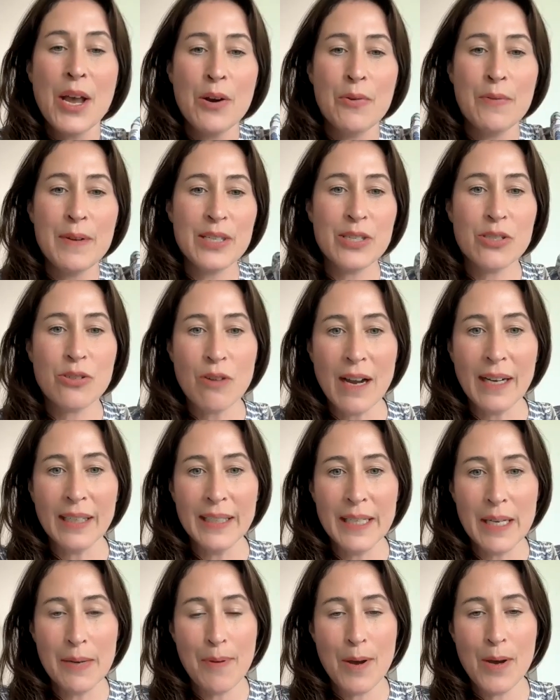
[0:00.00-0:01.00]
We
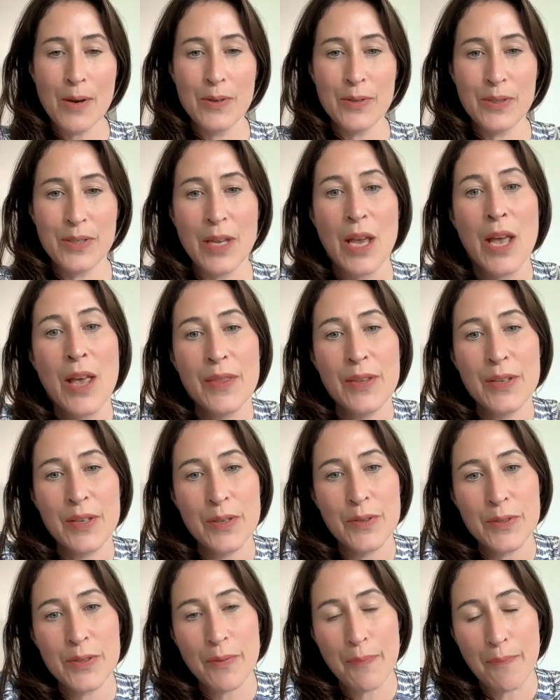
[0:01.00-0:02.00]
strongly oppose the
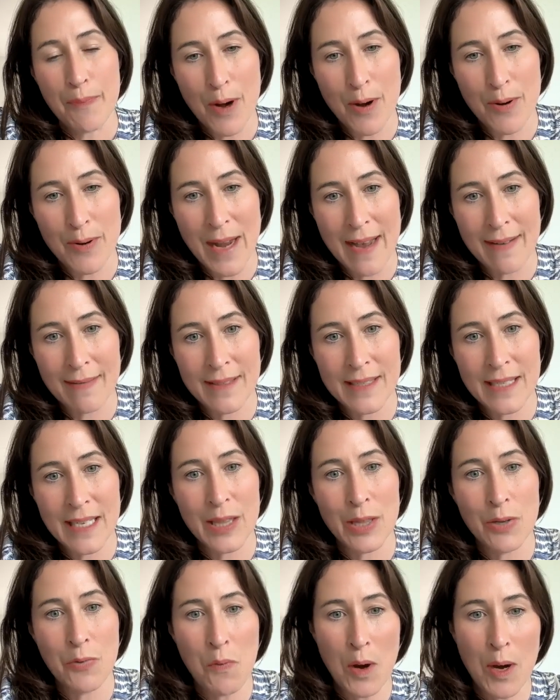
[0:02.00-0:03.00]
use of pronouns
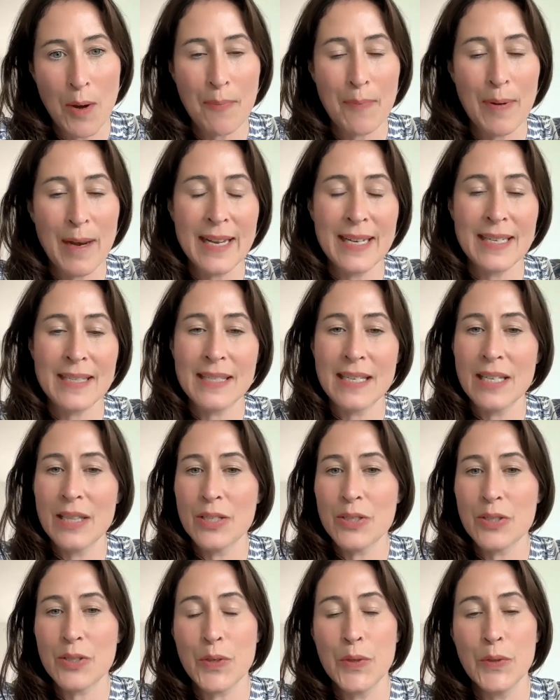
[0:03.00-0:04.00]
in the workplace, in
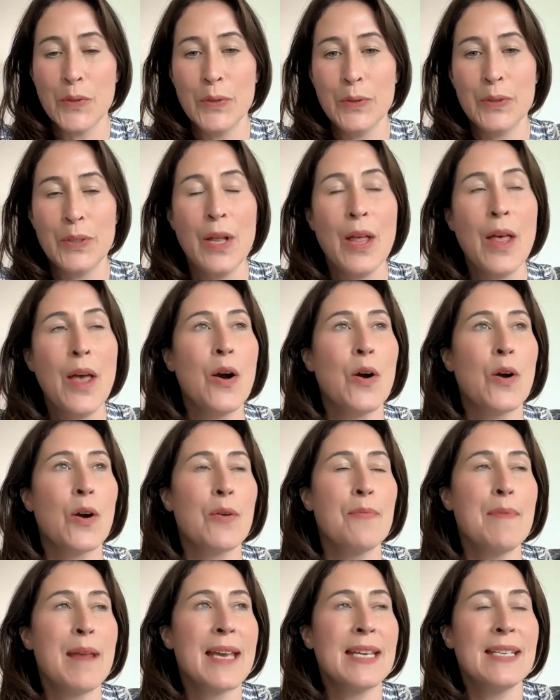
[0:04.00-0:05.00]
the school,
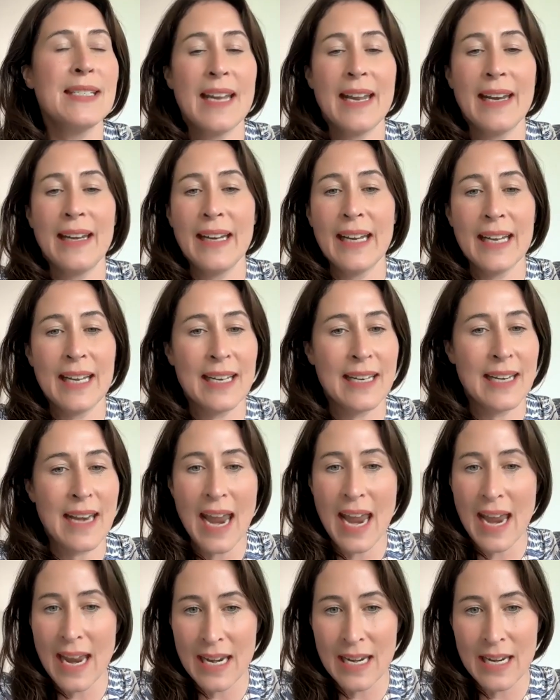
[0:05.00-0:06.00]
or mandating it in
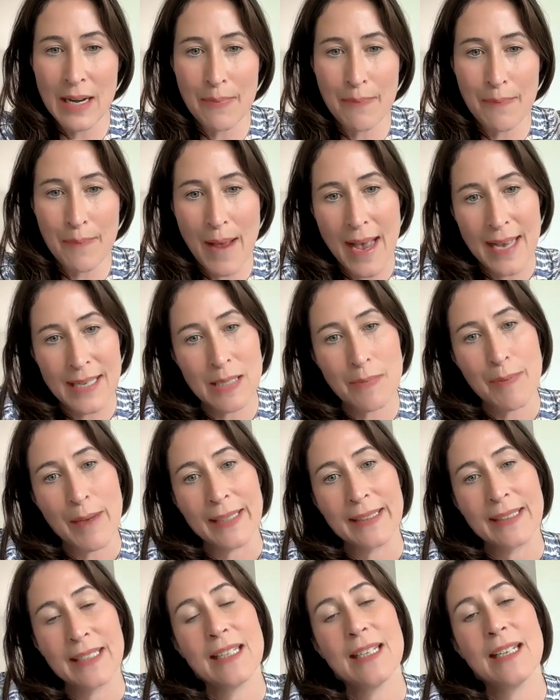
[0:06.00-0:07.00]
any
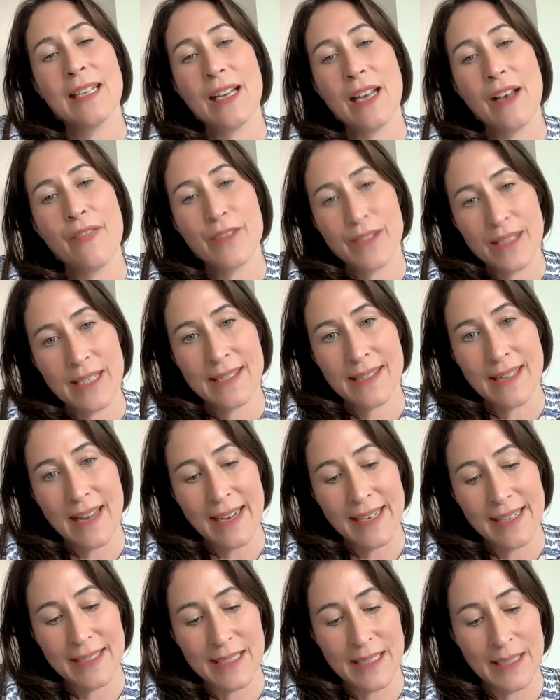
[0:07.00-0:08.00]
aspect of
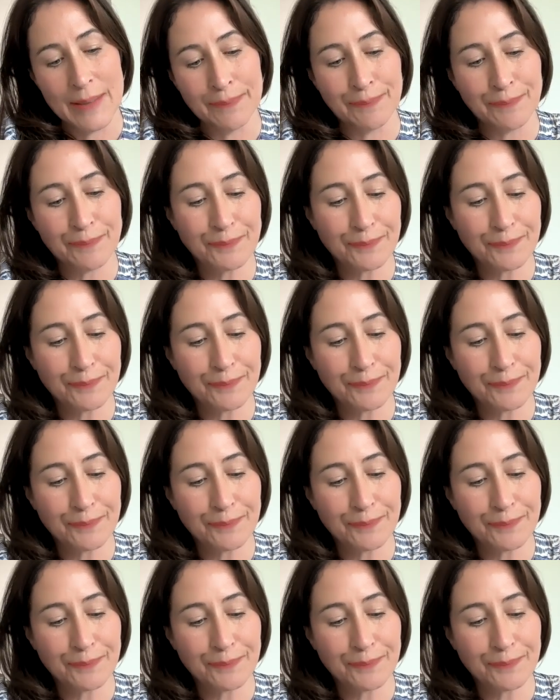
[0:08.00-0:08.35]
society.